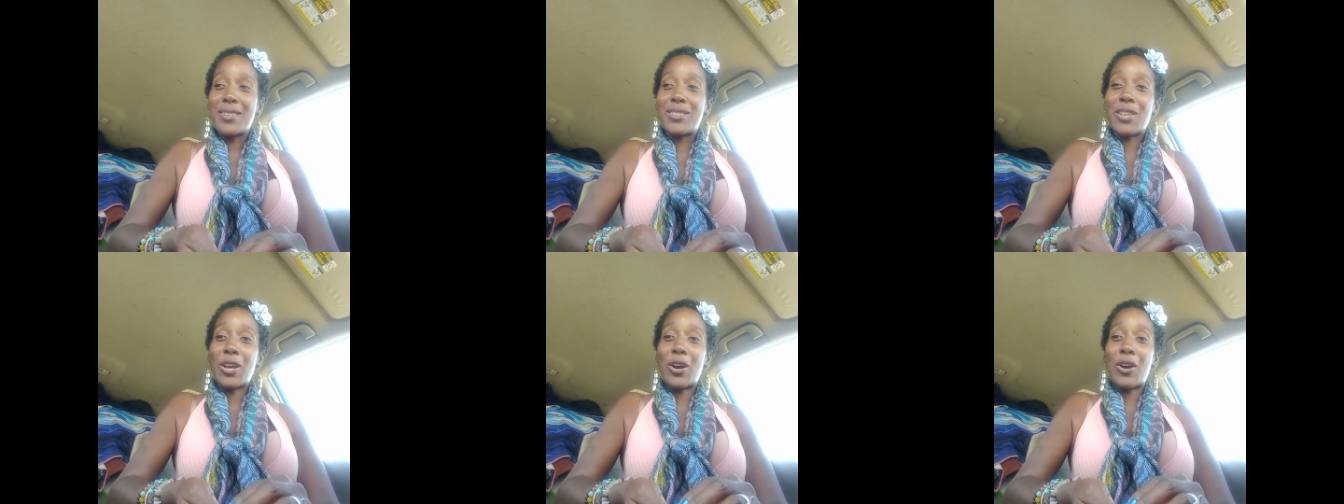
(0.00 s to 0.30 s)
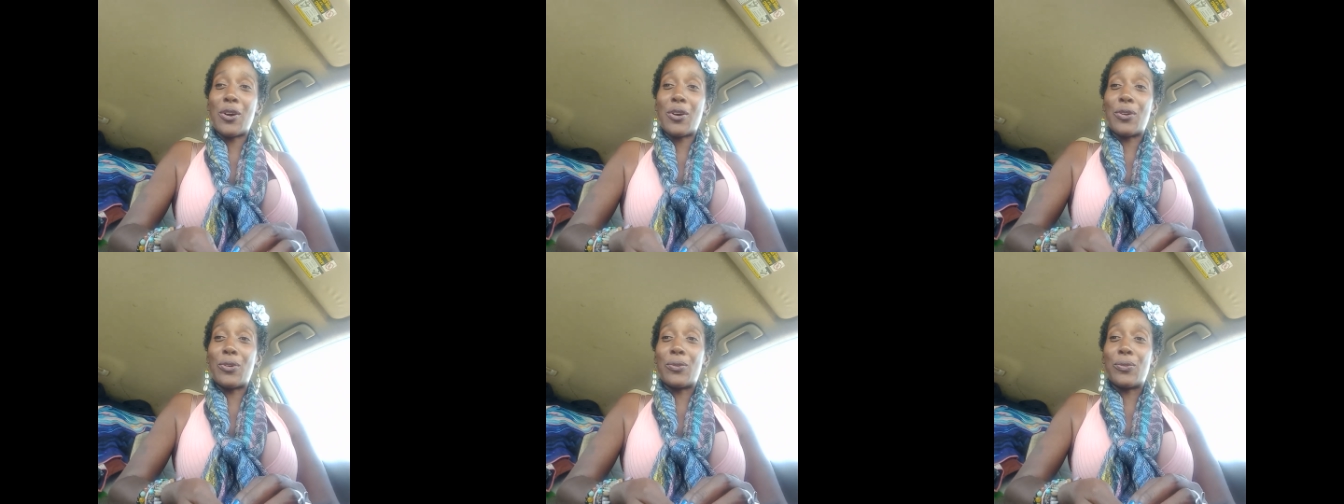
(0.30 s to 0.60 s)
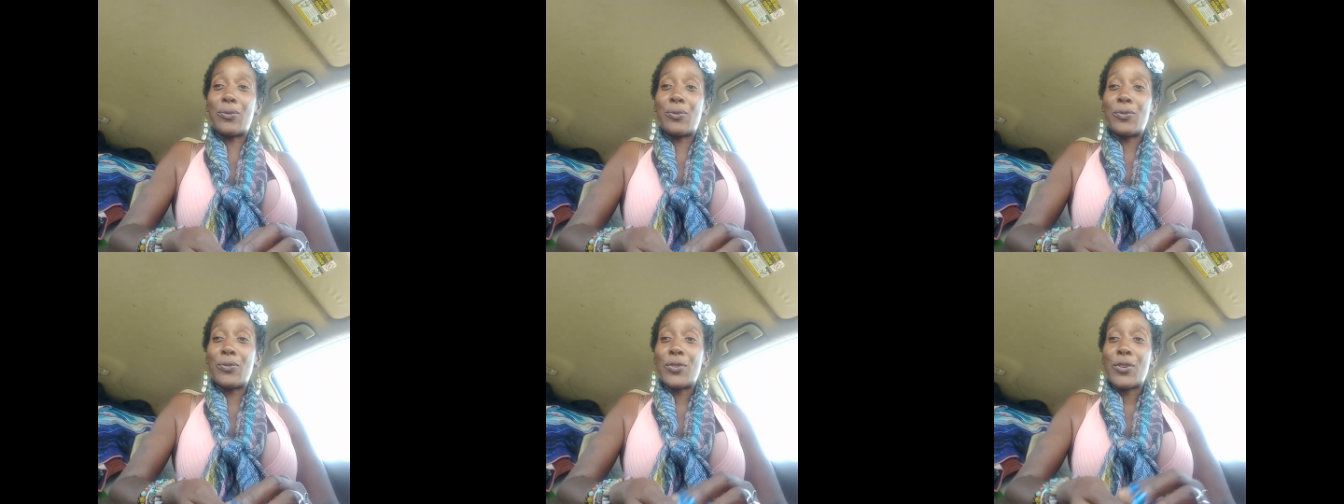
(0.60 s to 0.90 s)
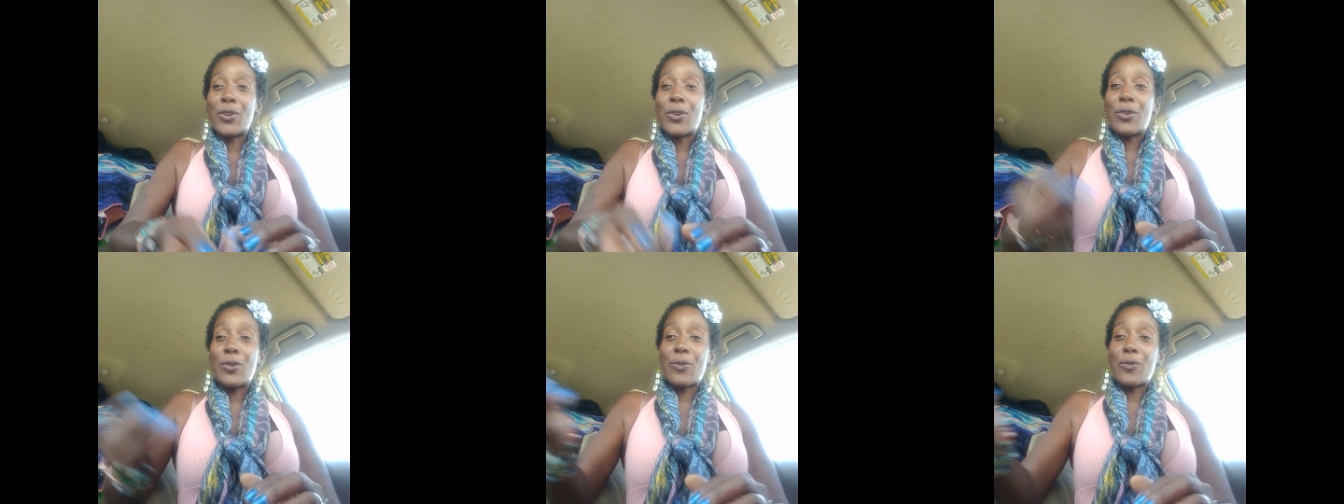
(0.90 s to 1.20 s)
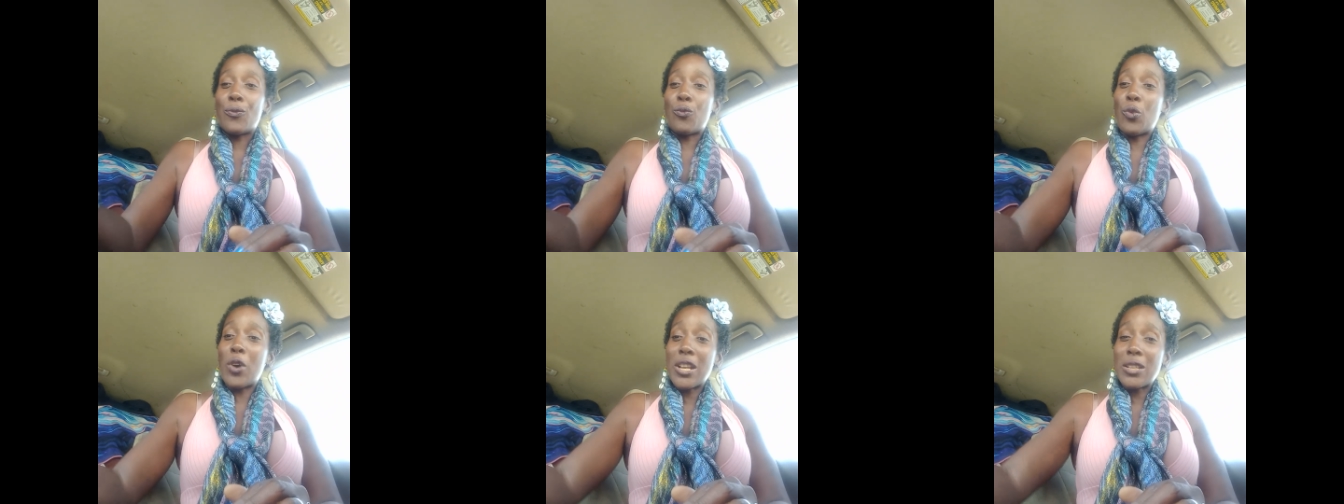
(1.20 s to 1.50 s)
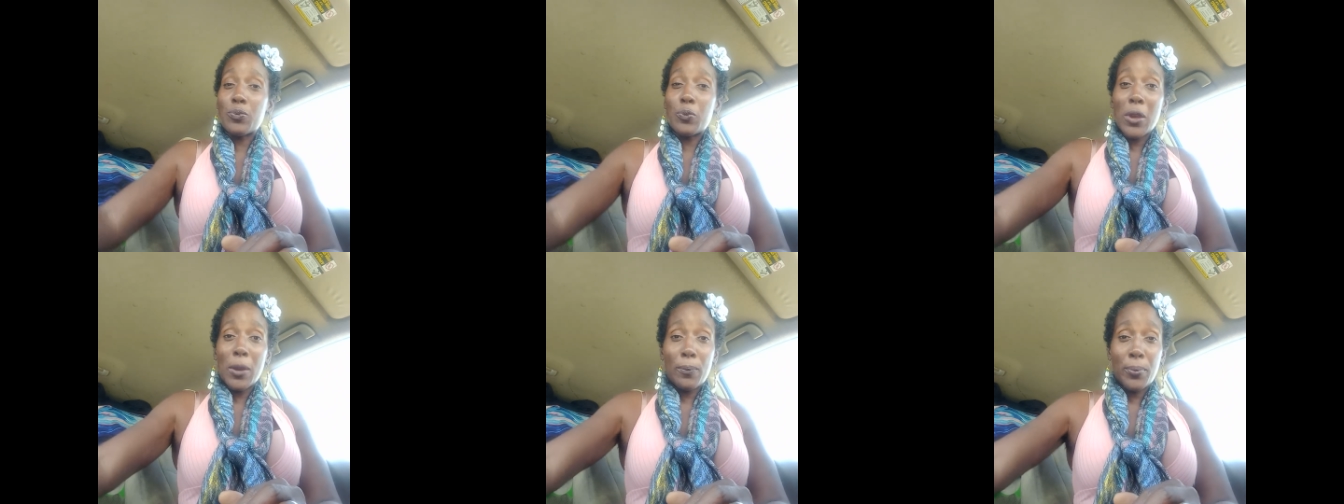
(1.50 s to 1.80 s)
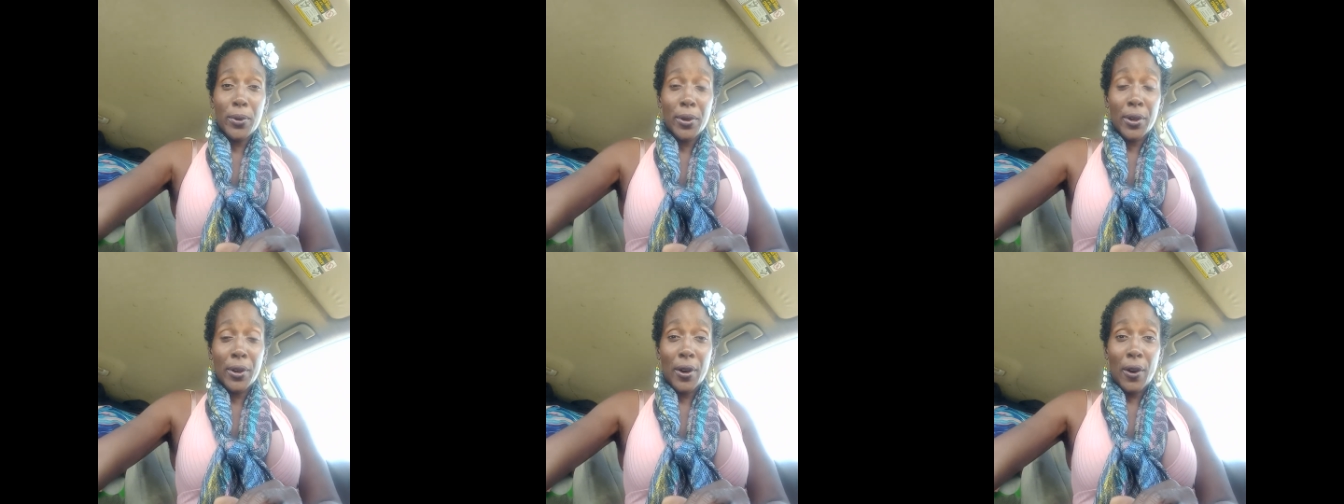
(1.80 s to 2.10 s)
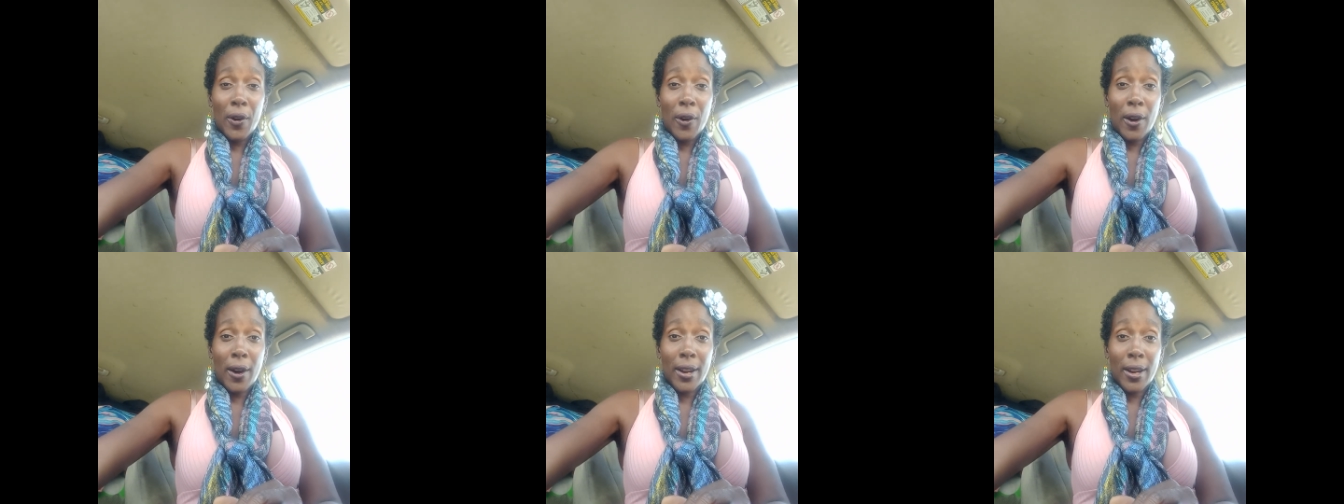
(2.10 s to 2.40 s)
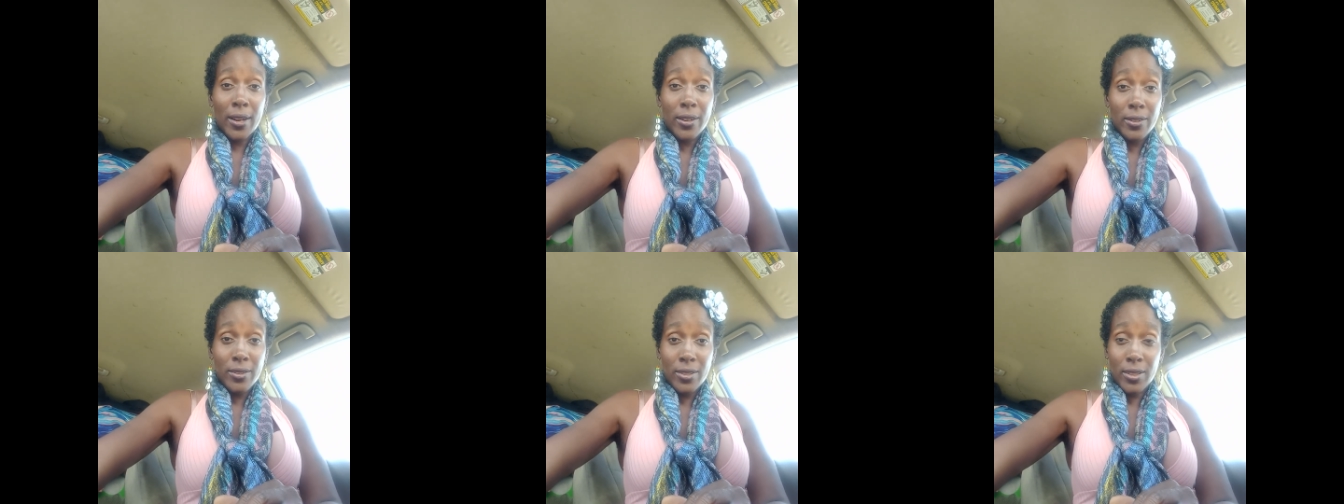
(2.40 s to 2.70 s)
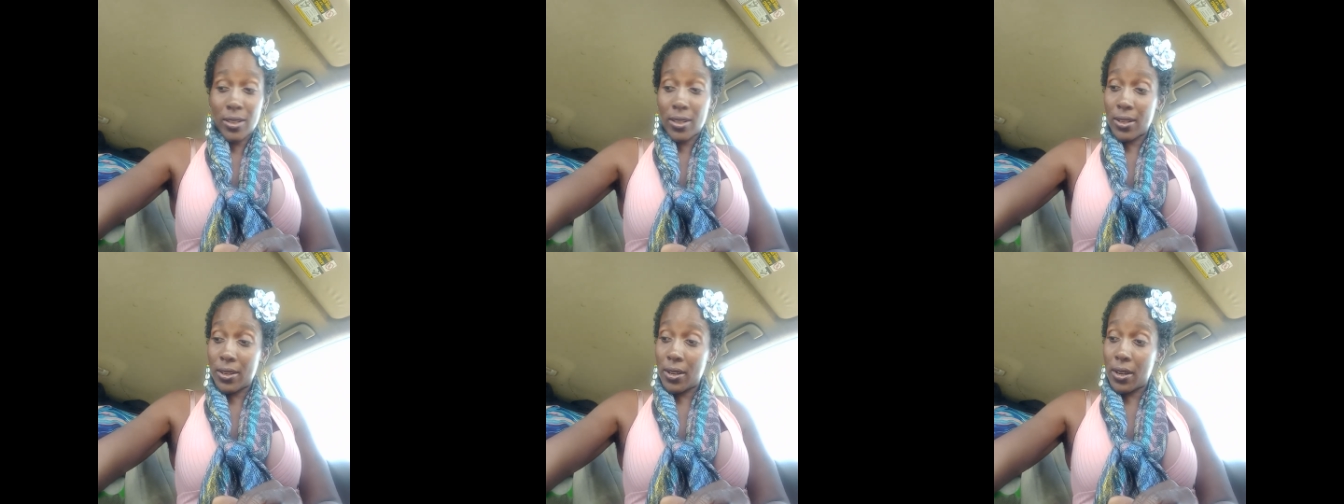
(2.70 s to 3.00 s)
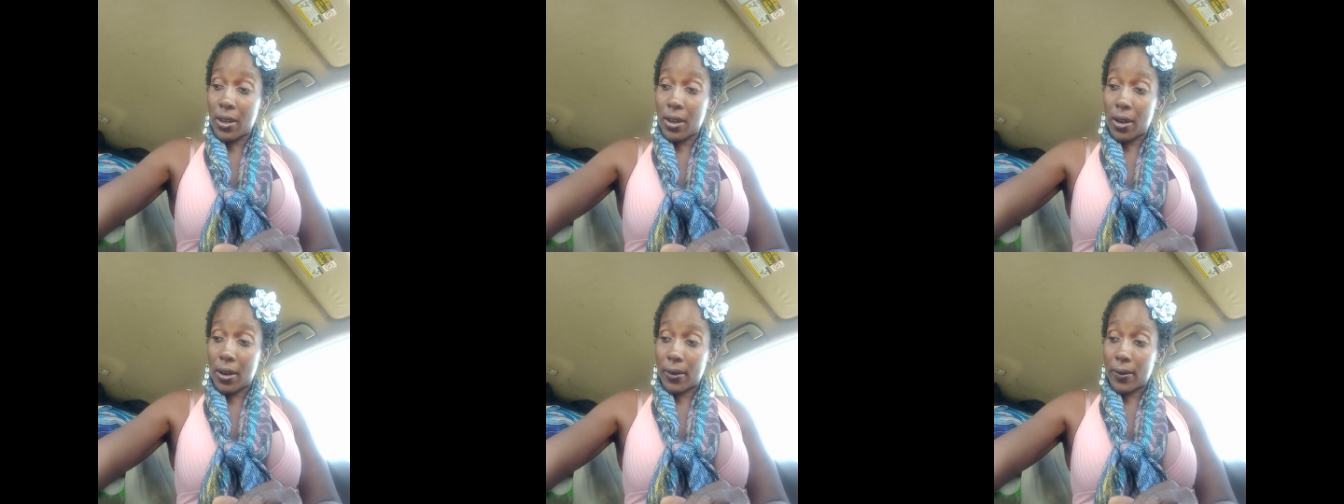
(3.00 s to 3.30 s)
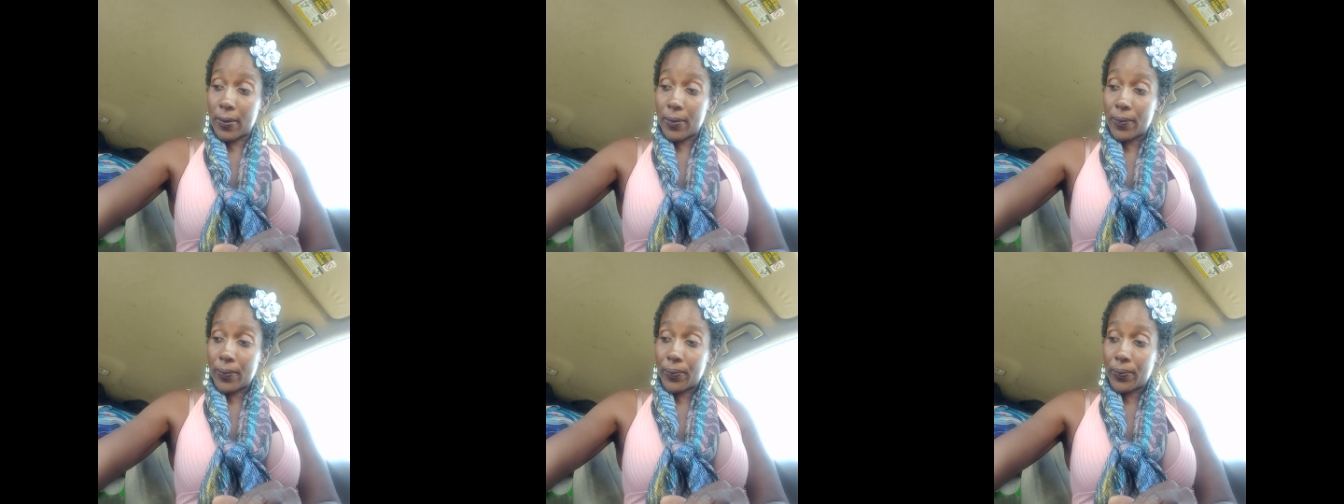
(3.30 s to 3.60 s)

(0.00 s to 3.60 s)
So once we put our energy in there